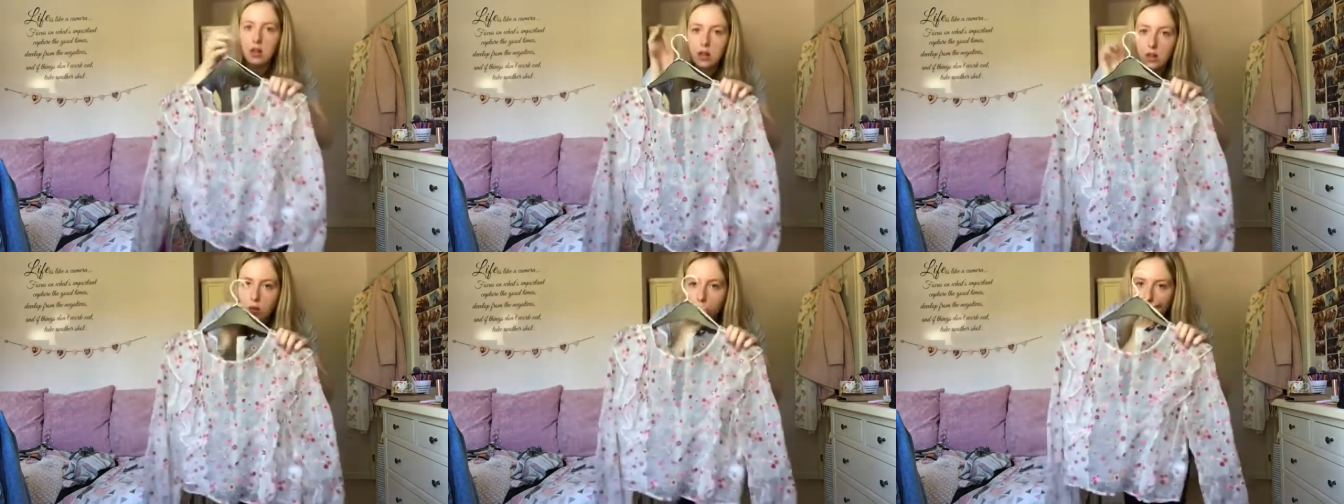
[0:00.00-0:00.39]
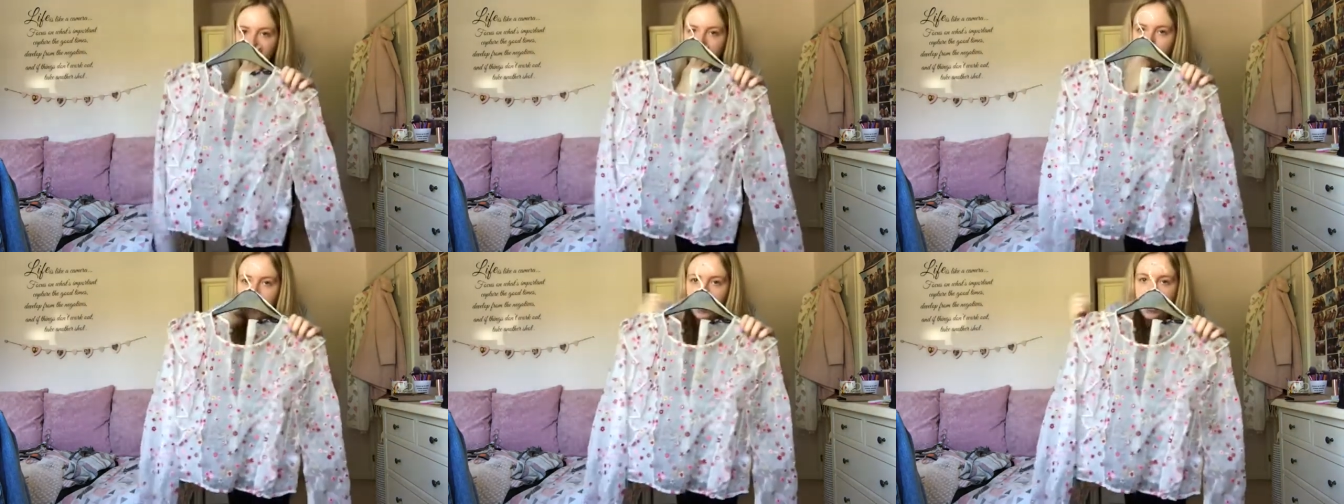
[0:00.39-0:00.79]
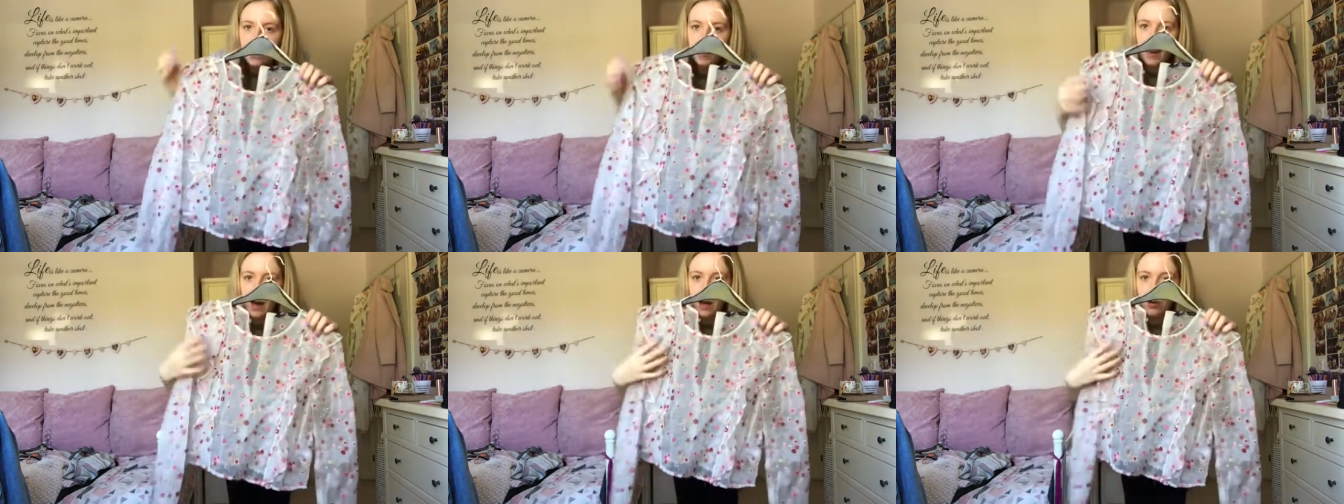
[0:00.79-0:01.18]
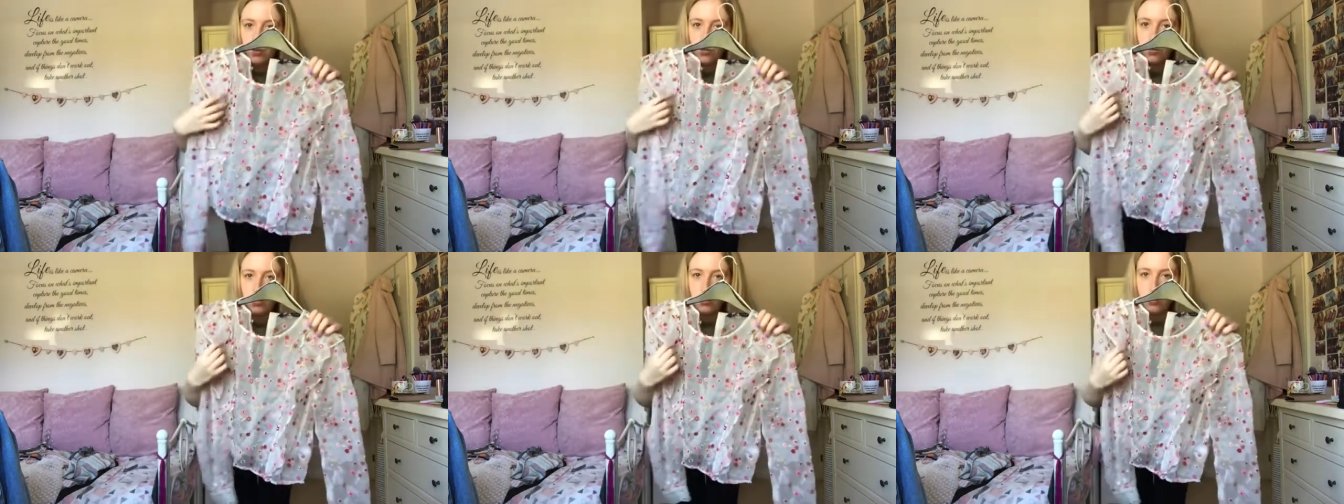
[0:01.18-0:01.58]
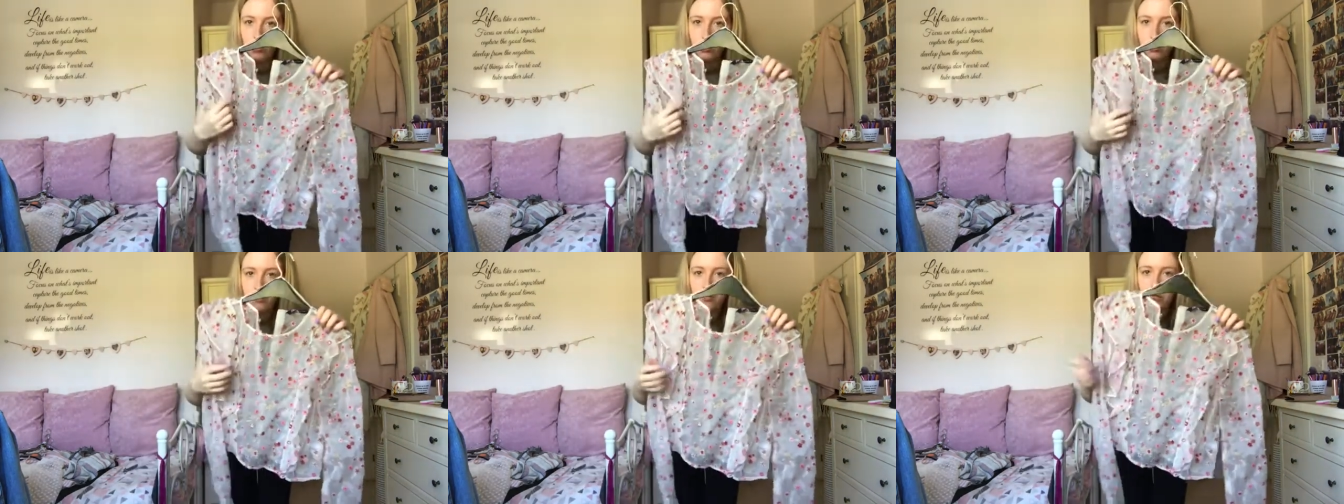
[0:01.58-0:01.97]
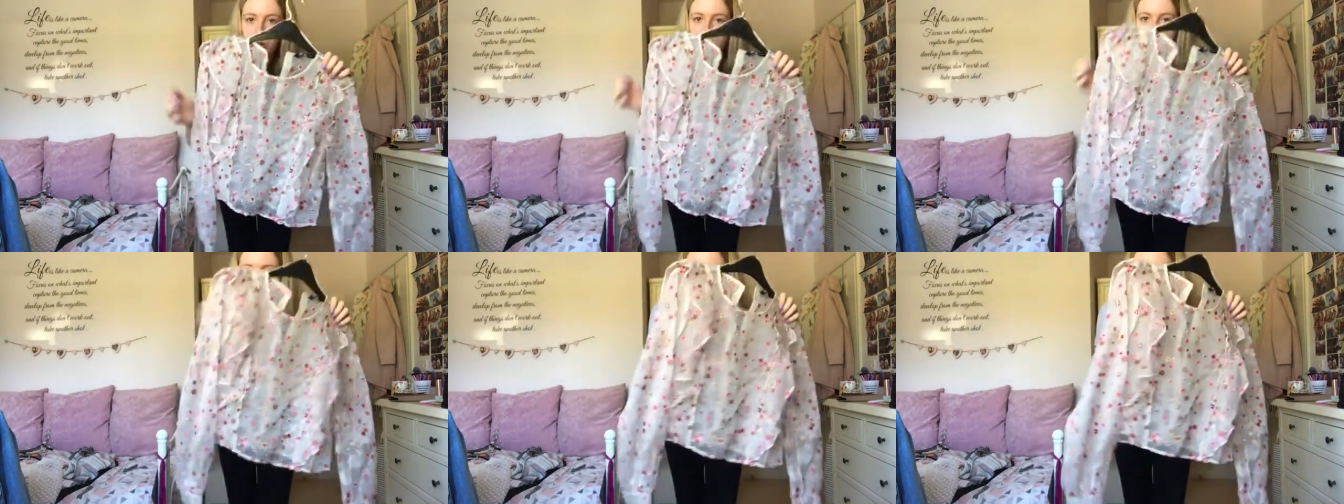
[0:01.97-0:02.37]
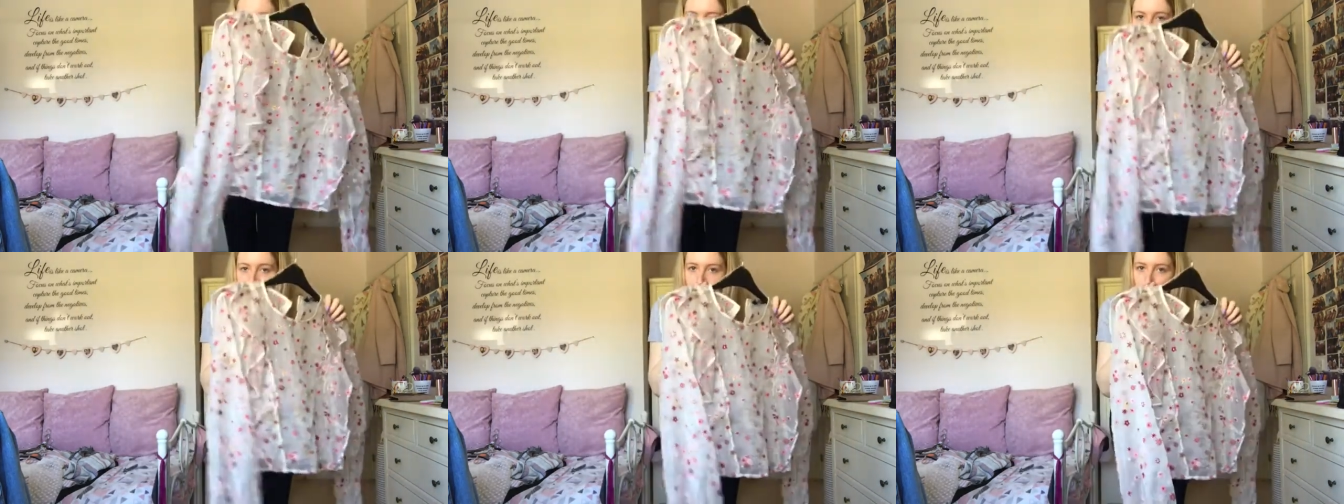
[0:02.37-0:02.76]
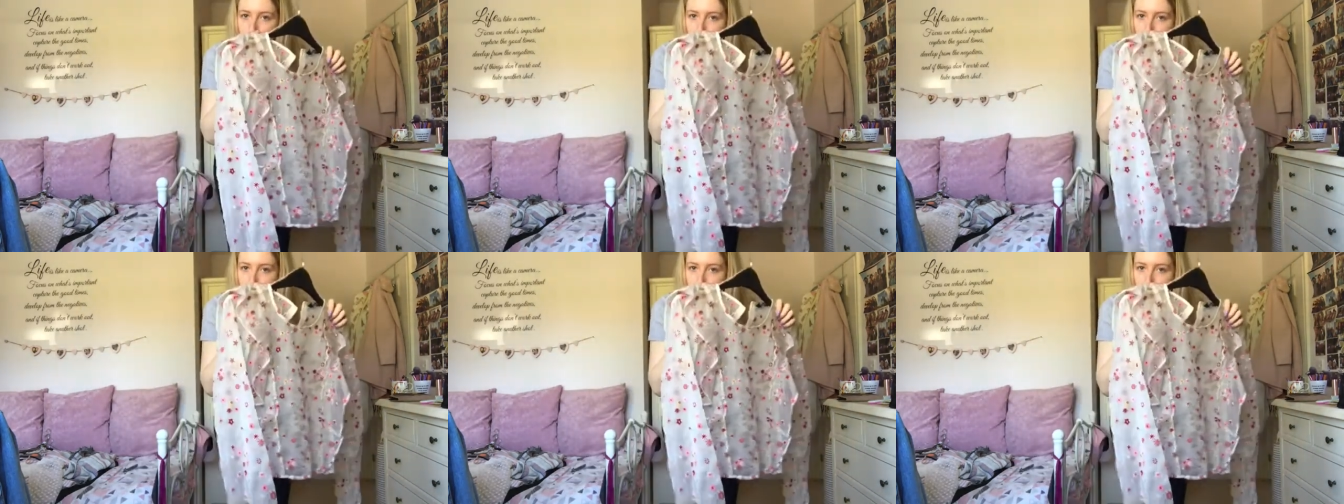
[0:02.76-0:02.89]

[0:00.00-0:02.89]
it's got like frilly panels on the front. You do need a top